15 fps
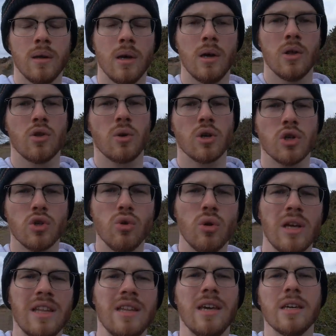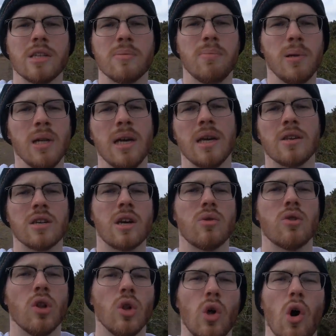So our story takes place around
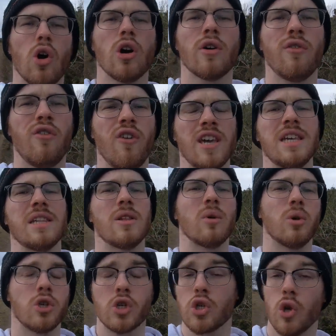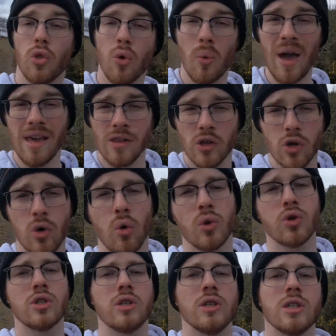Loch Fyne, which is on the west
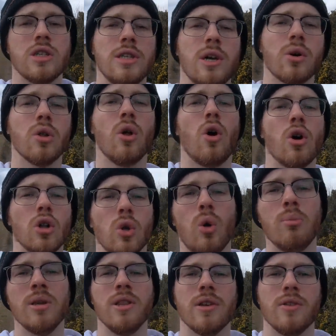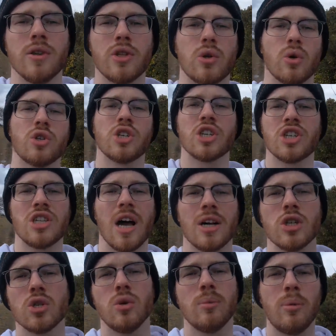coast. It's near Loch Lomond in the Trossachs
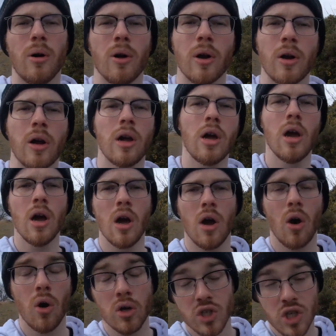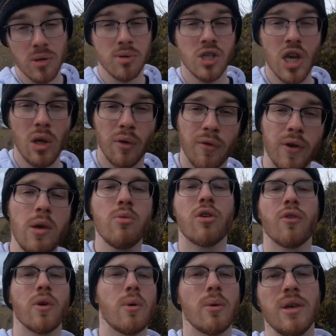National Park. Archie himself, he was
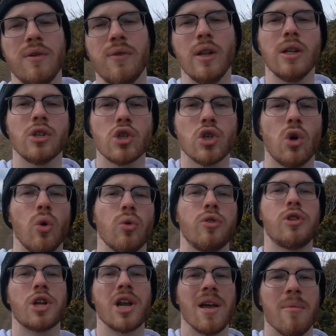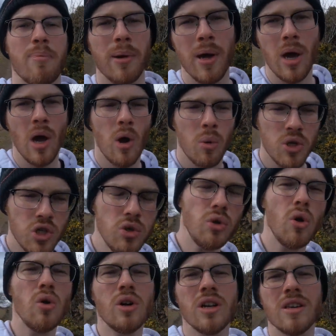from a wee village called Drip, which no
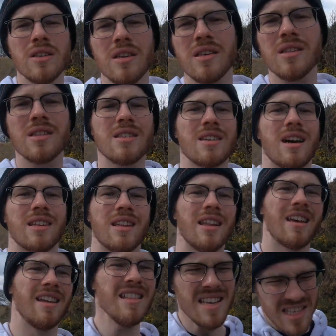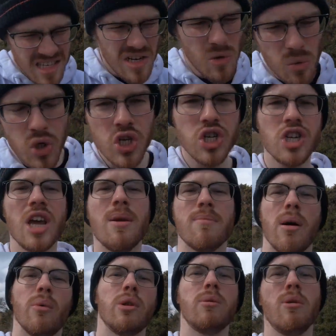longer exists sadly, and that's a real shame. It
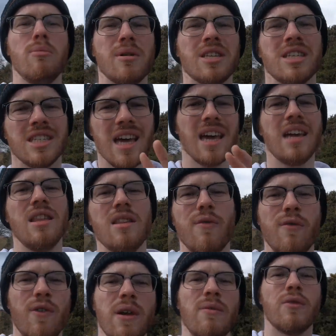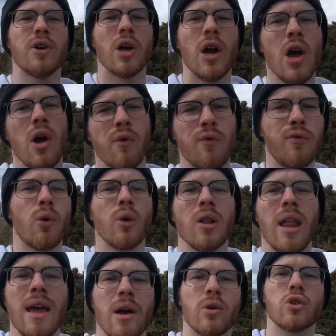would have been my second favourite
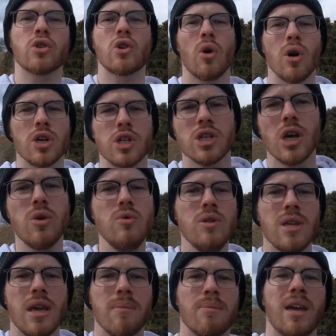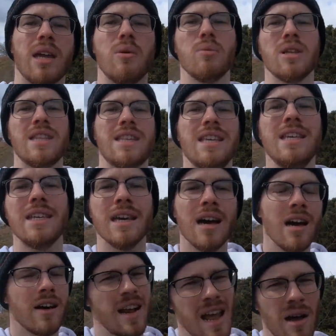four-letter Scottish town name beginning with D,
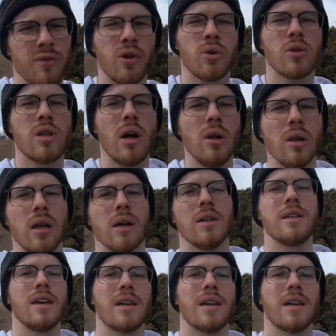right after Dull near